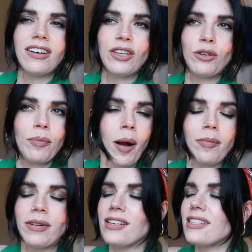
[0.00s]
you'll
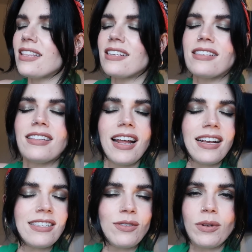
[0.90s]
probably see this in the
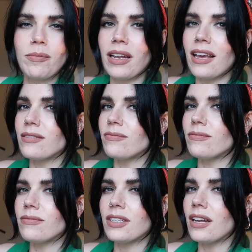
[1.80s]
next one and be like,
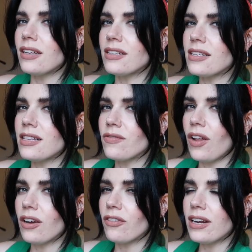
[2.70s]
did I not see this
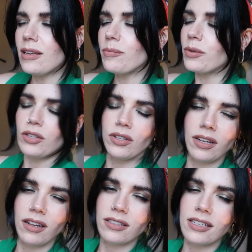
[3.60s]
vlog already? But you did
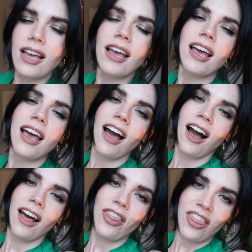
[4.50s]
not.
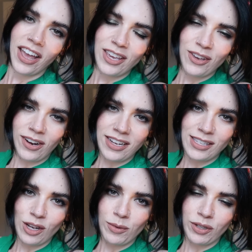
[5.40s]
Thank you guys
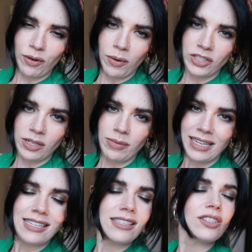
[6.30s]
so much for watching.
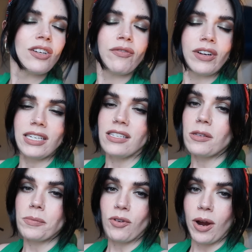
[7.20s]
Please don't forget to
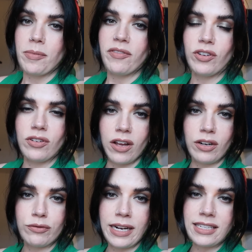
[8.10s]
subscribe if you're not
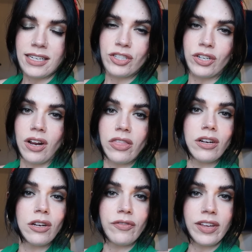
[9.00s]
already, and turn on the
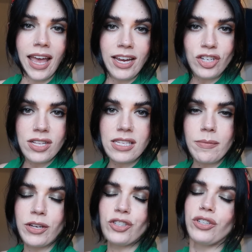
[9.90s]
notifications.
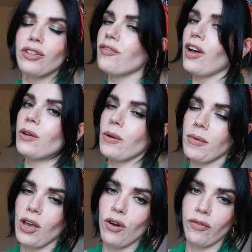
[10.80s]
Make sure you're following
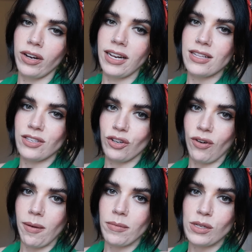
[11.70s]
me over on
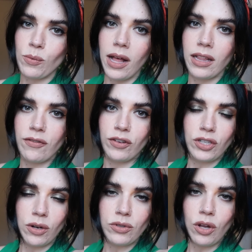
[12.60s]
Instagram as well if you don't